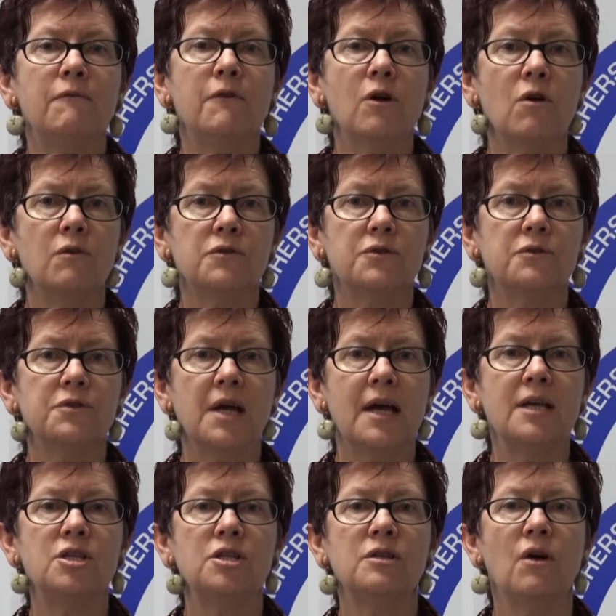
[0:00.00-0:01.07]
for
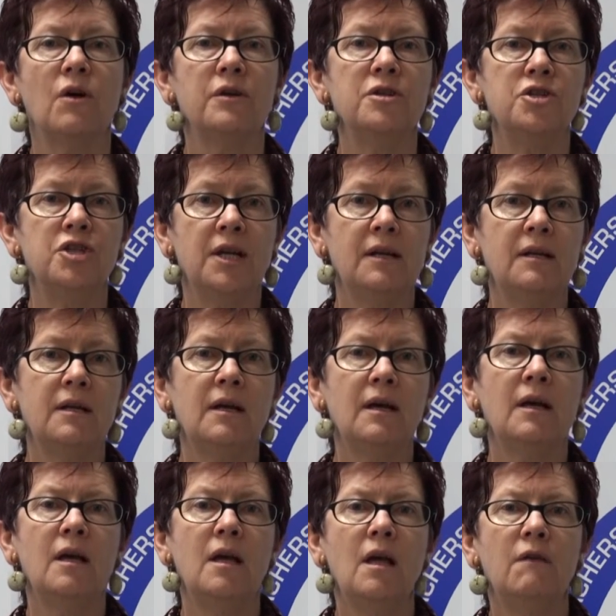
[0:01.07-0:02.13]
consultation on
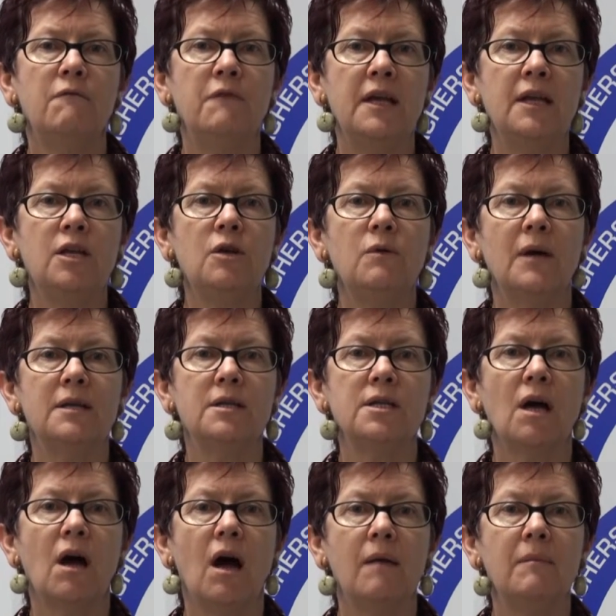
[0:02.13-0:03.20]
agenda, venue and
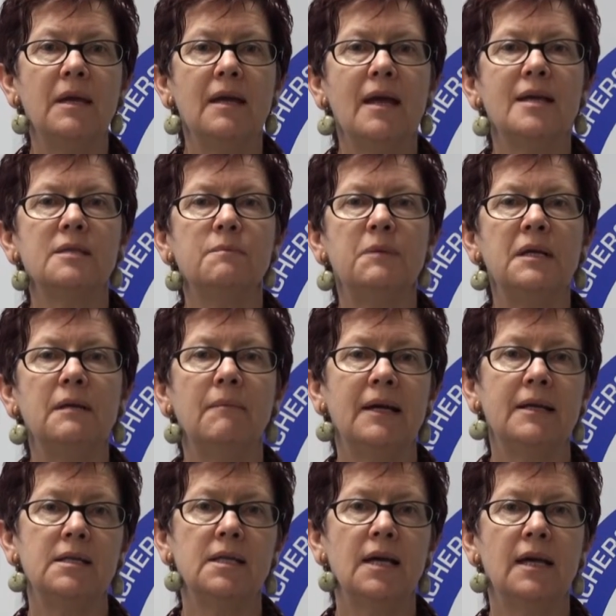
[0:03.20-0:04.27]
timing has been
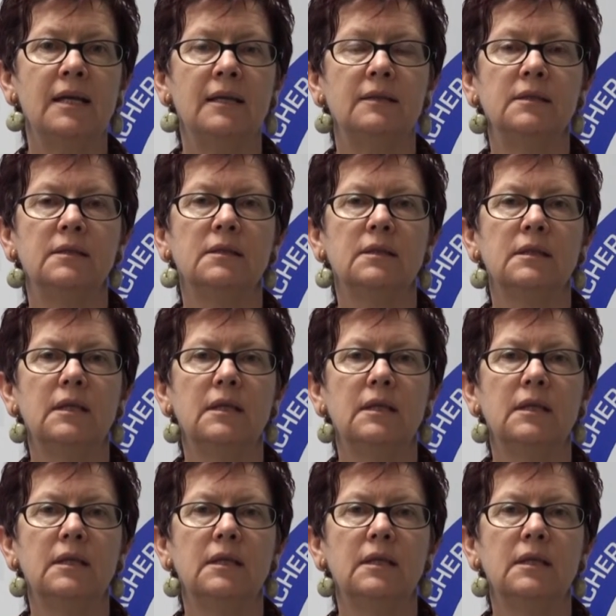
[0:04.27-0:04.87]
maintained.